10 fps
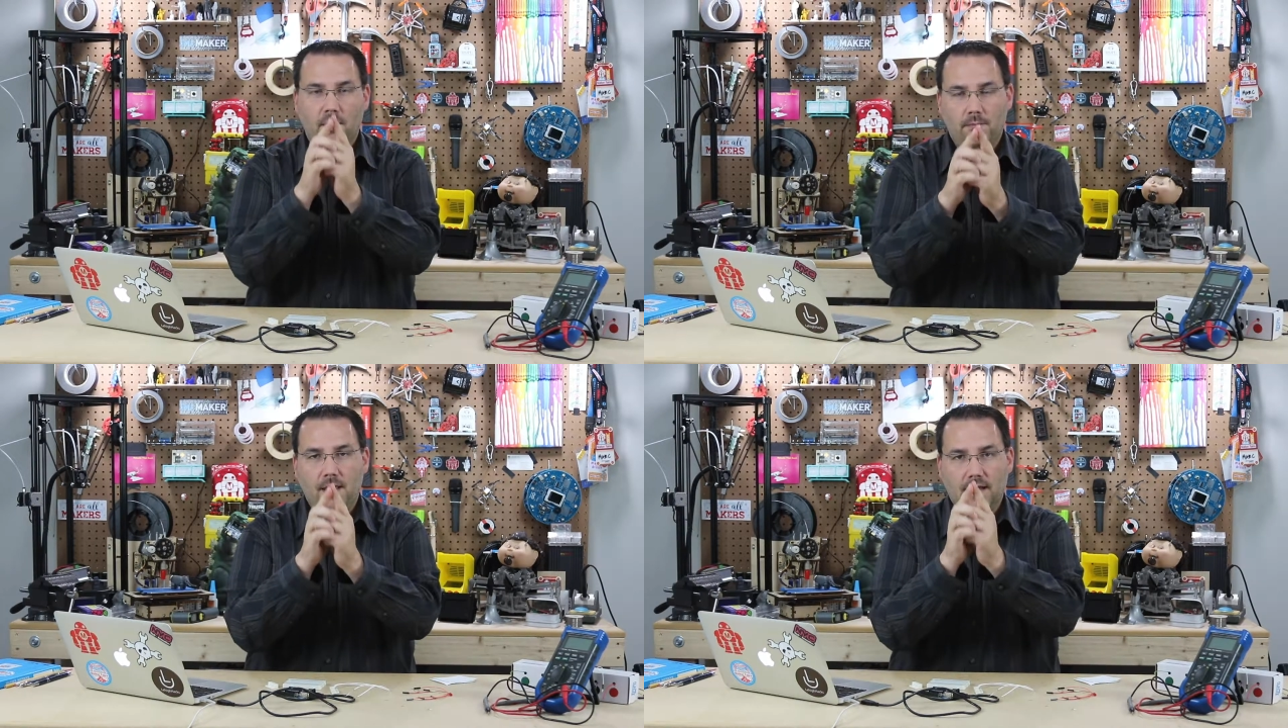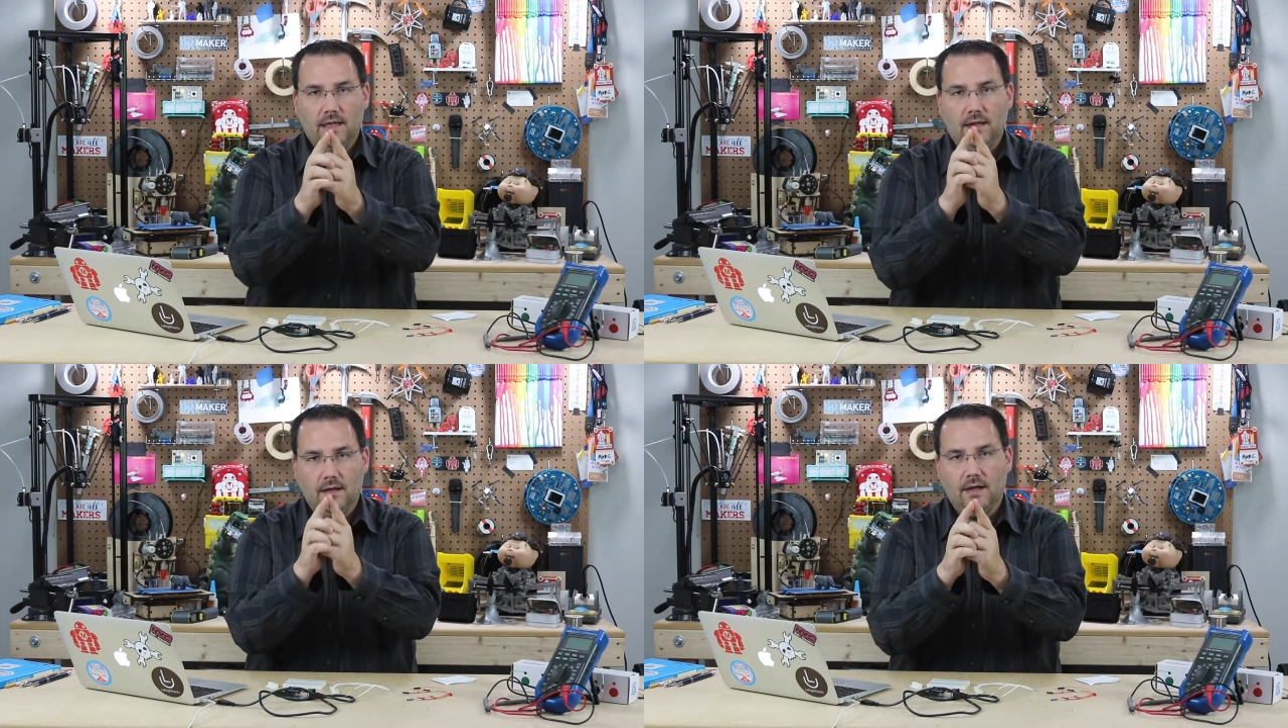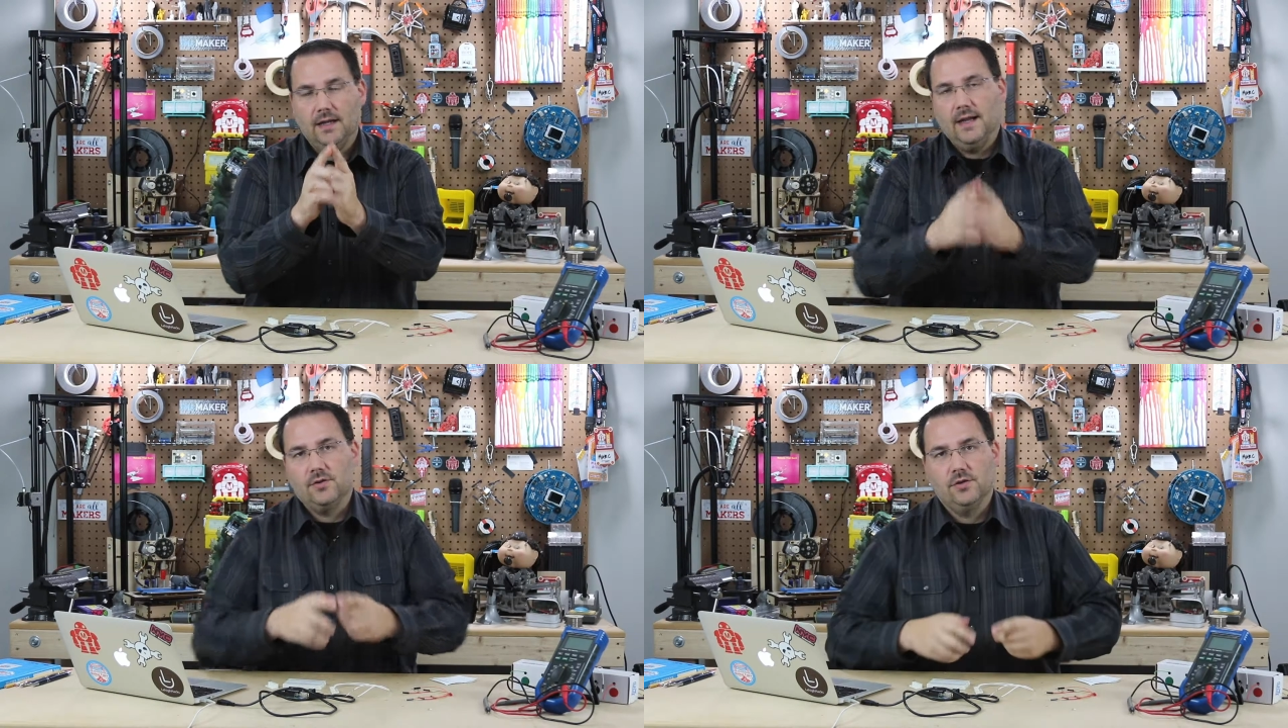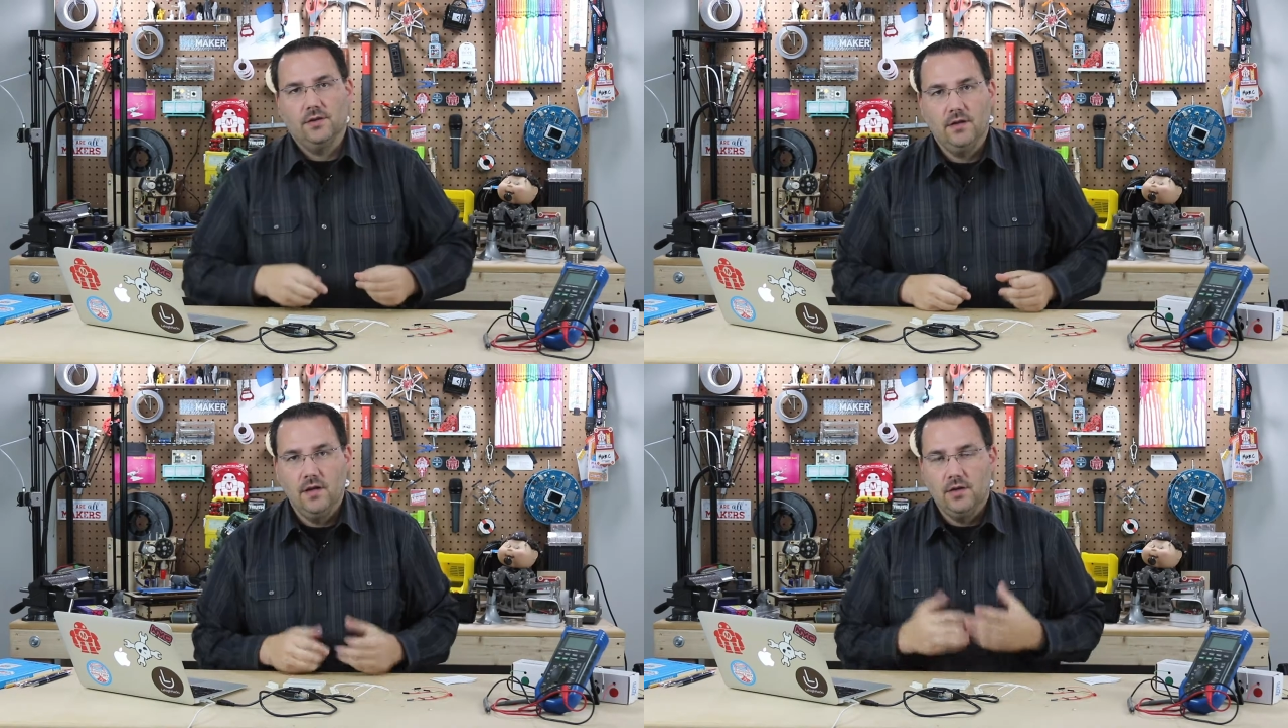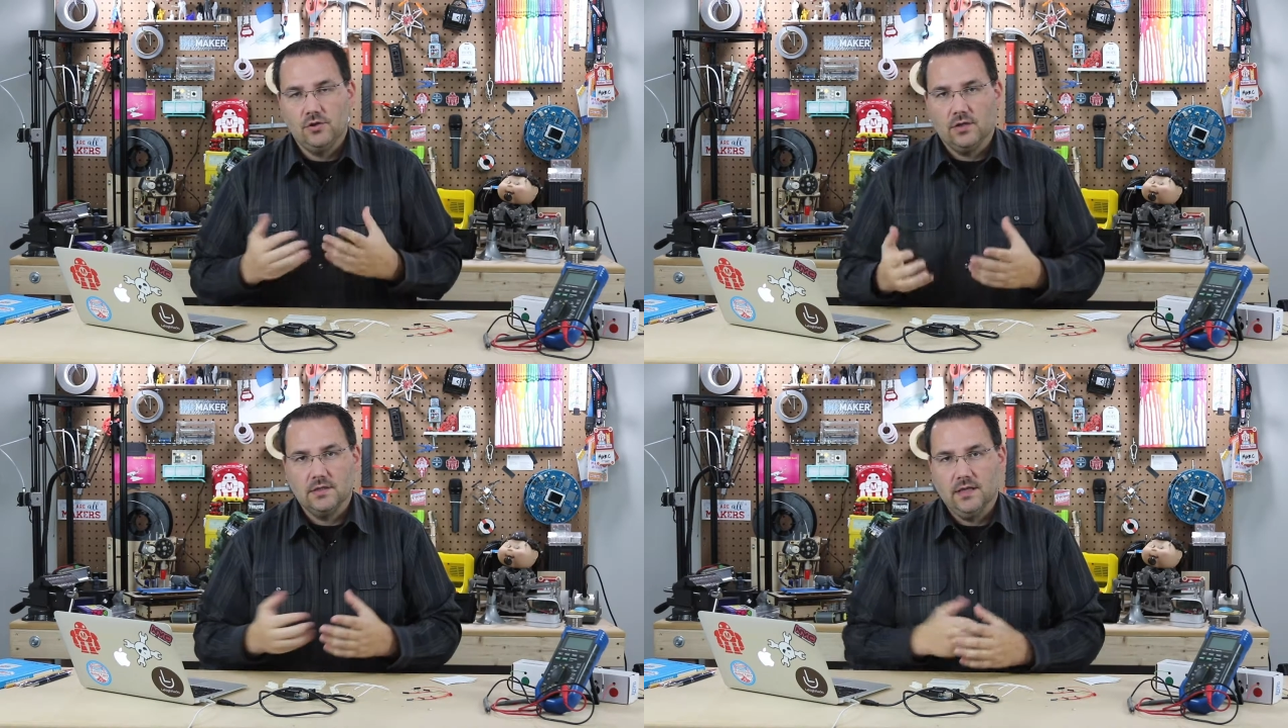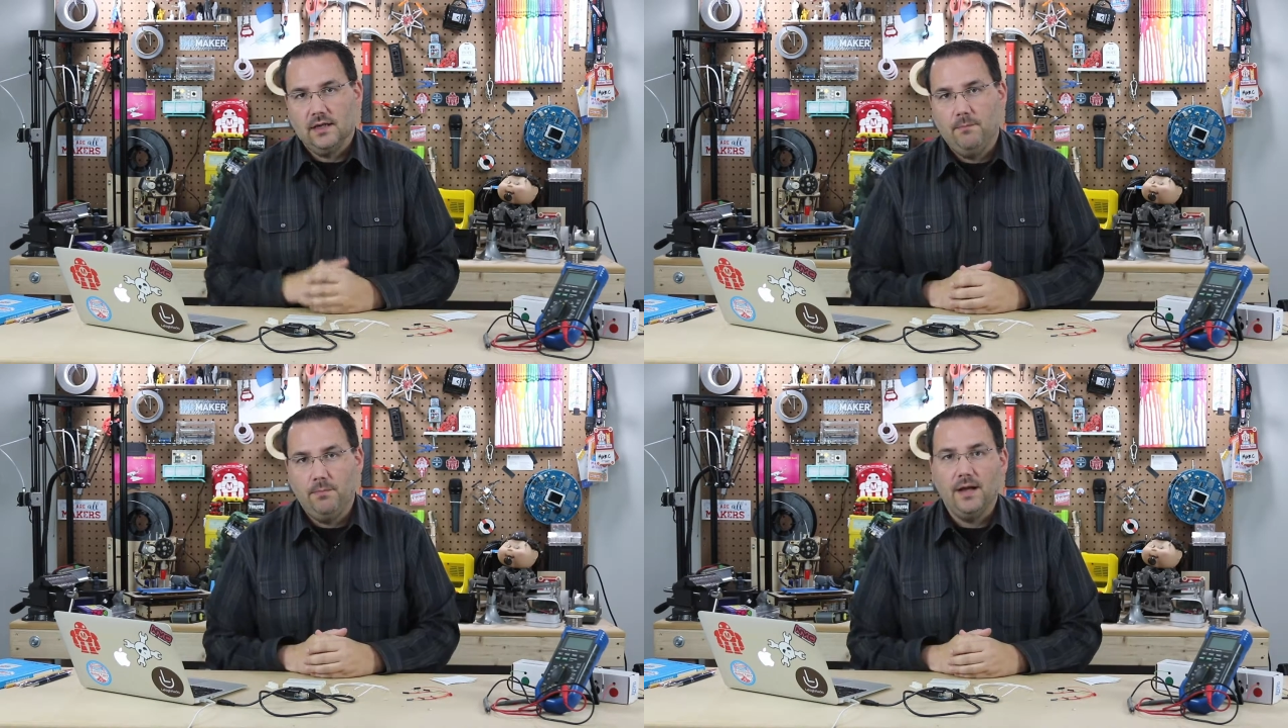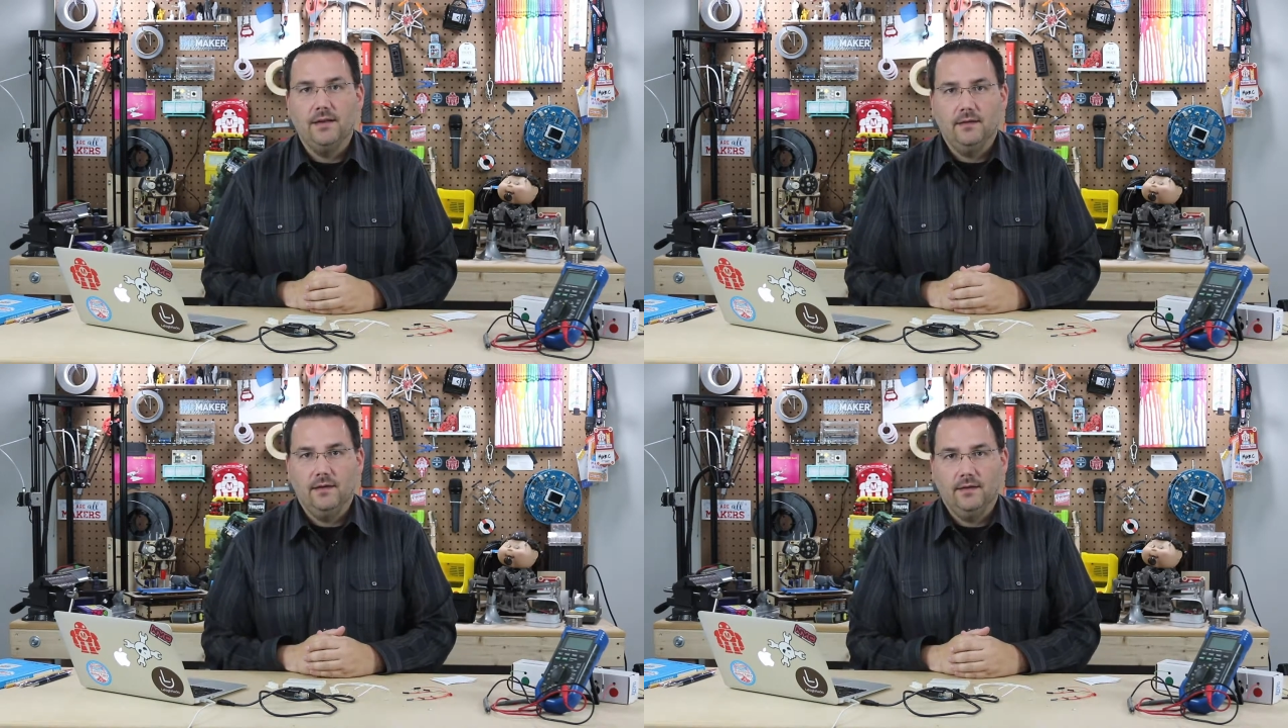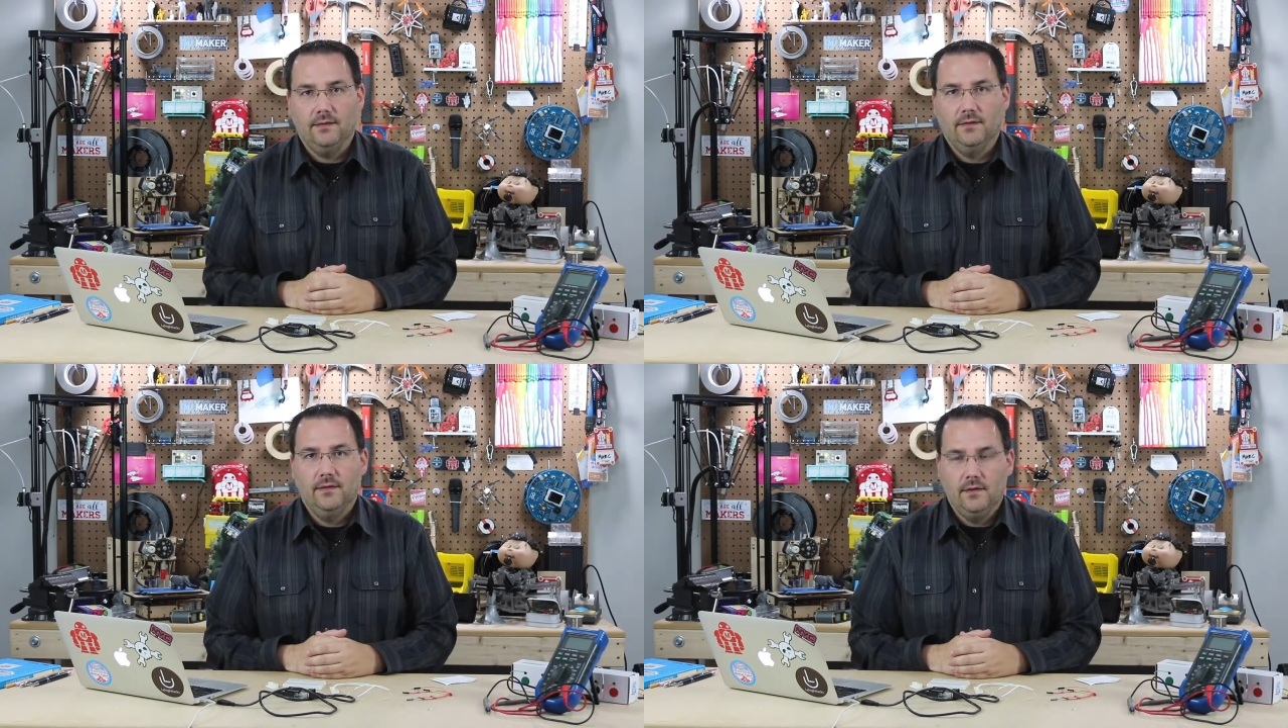making a connection, just like a button does.